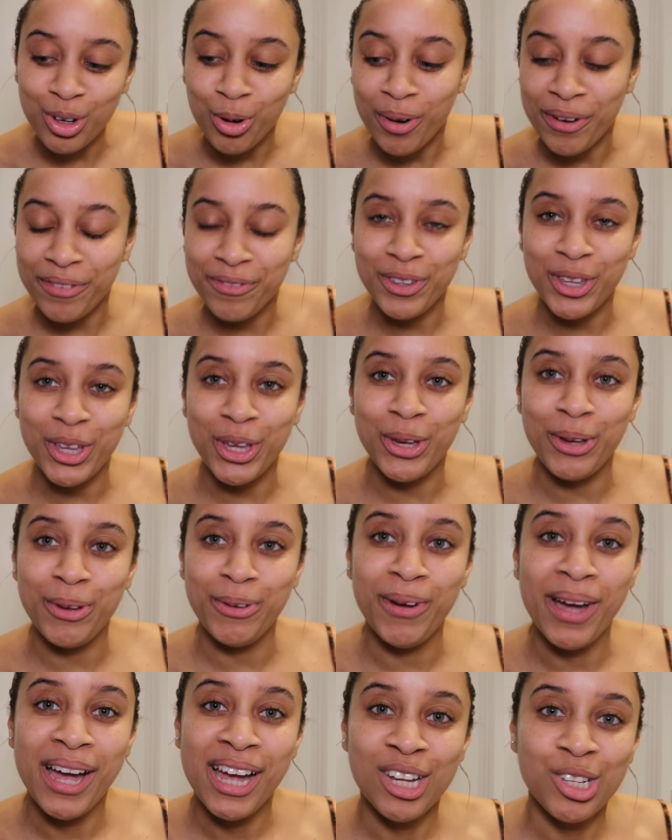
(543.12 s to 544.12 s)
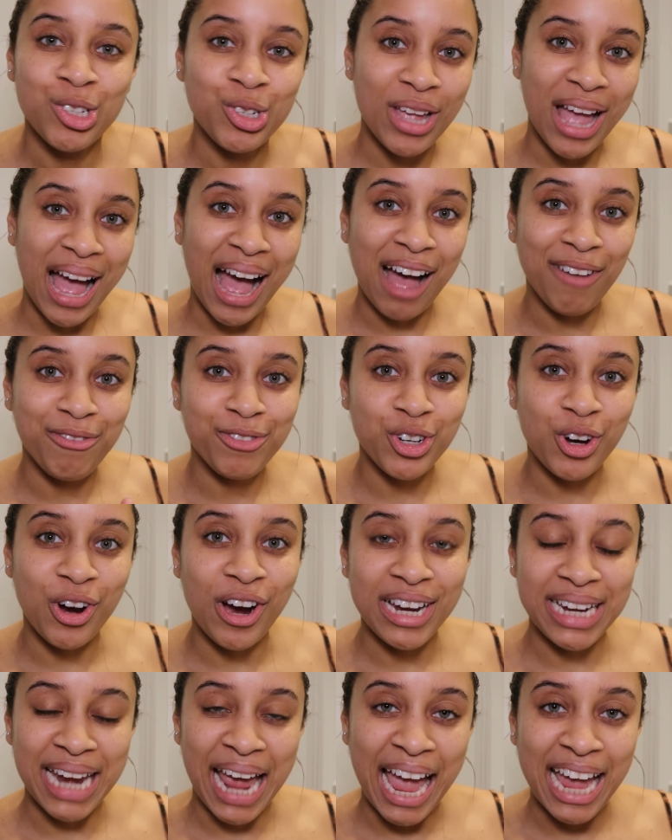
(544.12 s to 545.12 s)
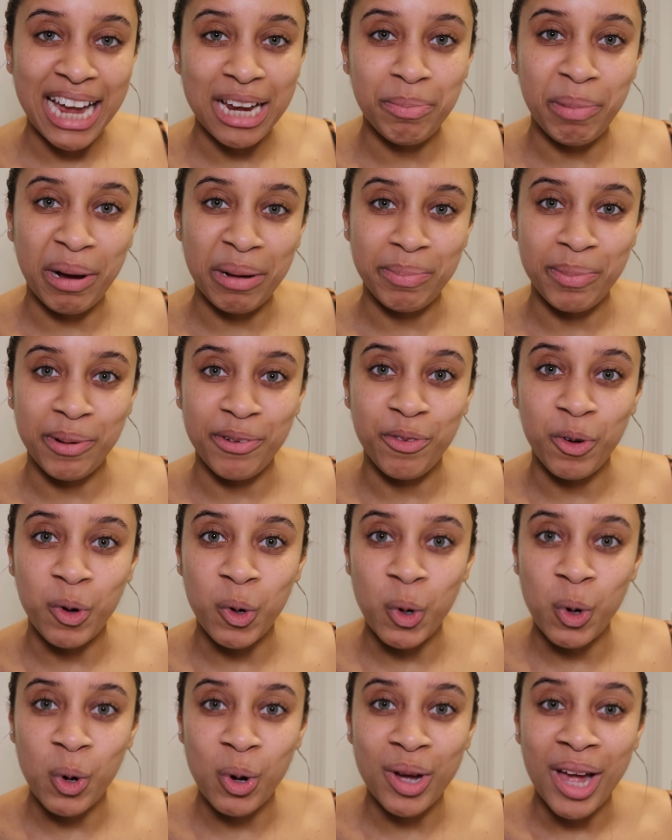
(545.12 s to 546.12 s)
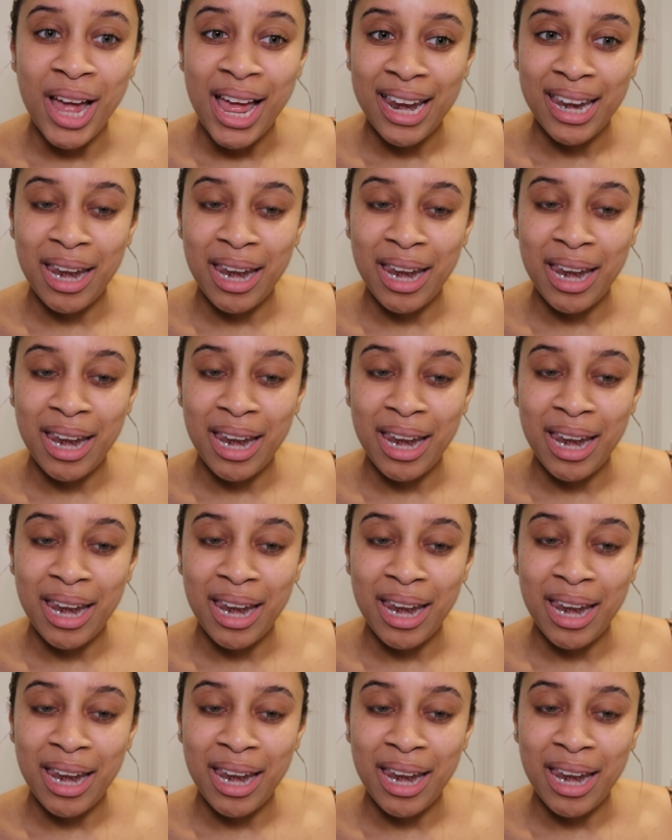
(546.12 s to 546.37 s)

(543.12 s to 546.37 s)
or if you have tried Hey Bud before.